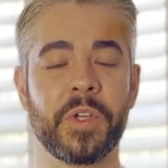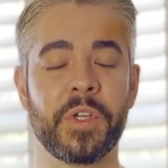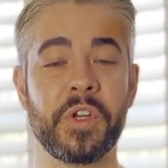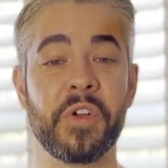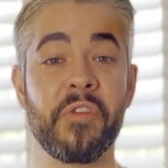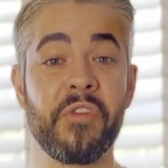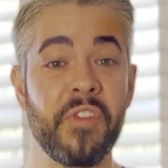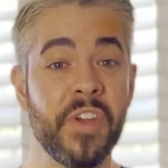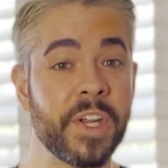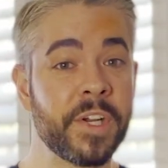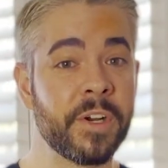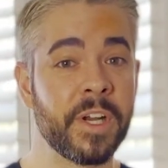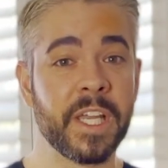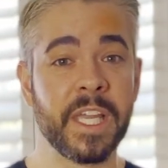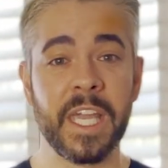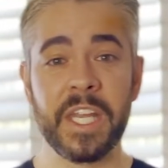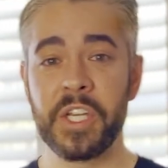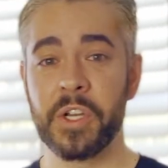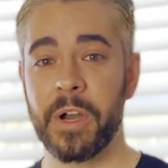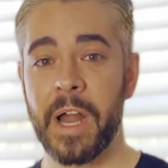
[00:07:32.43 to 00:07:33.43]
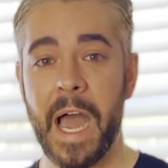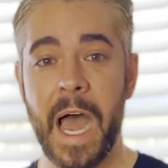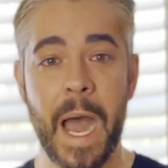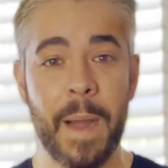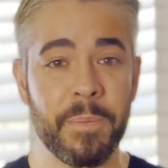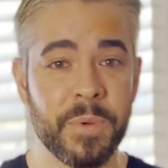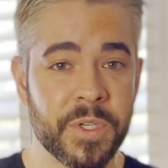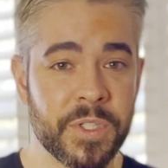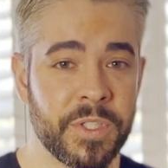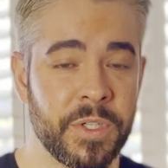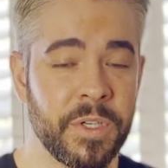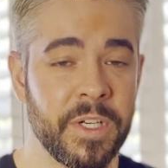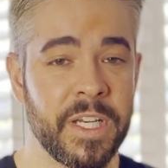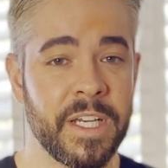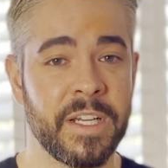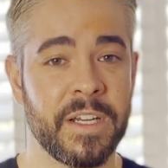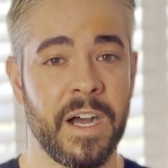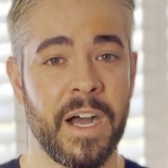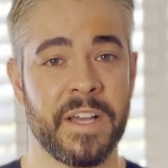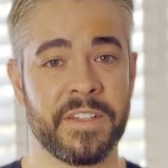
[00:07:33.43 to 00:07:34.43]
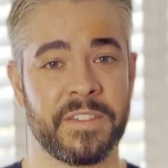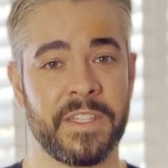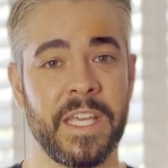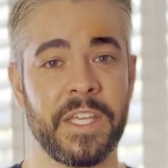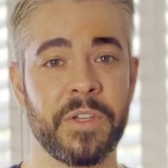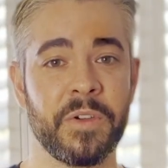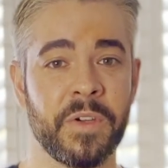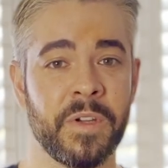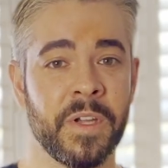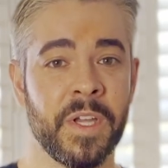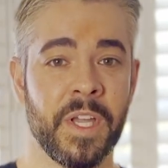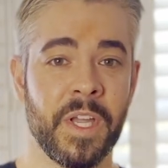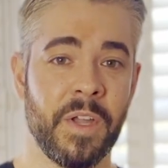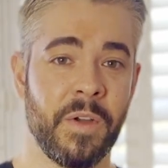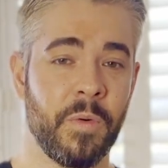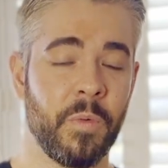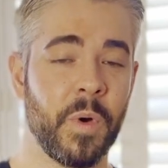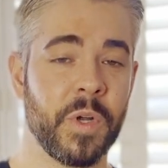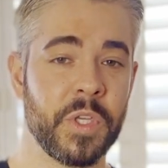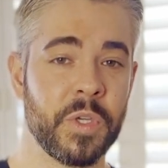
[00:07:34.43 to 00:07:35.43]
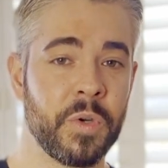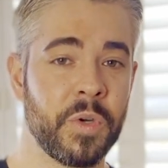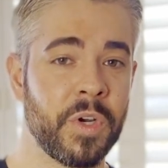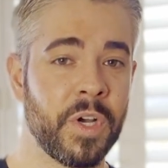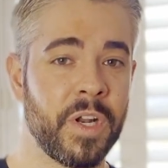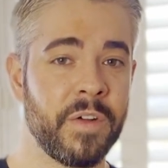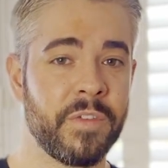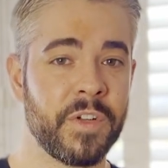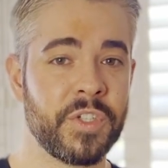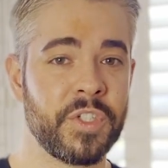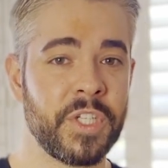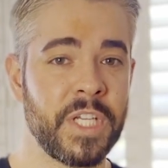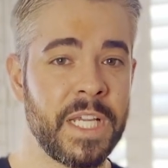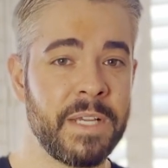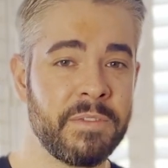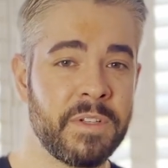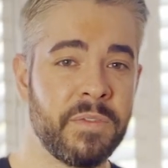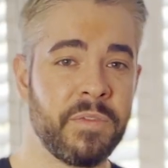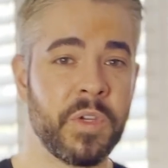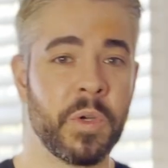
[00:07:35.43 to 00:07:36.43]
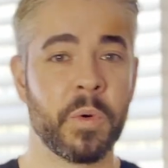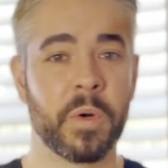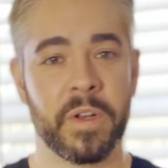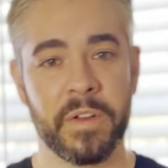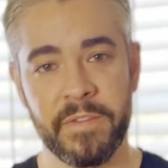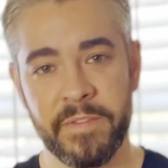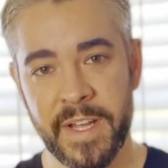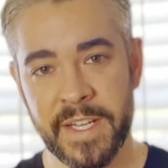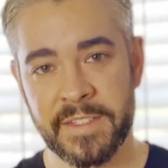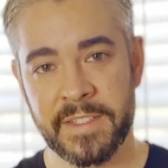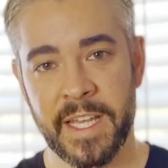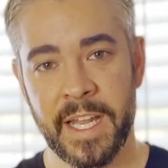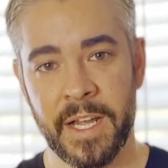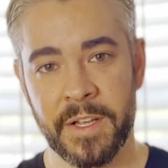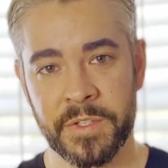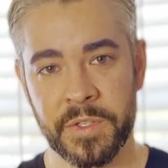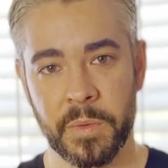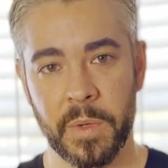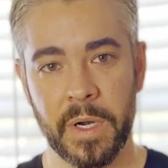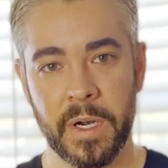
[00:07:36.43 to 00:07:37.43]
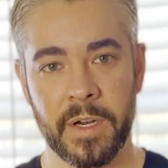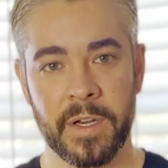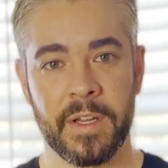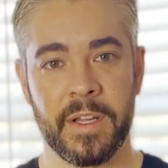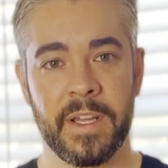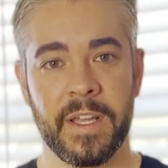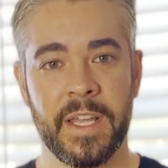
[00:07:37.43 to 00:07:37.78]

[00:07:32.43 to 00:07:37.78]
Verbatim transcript: You're figuring in your opportunity cost, that you, what you could have achieved if you were to invest that elsewhere.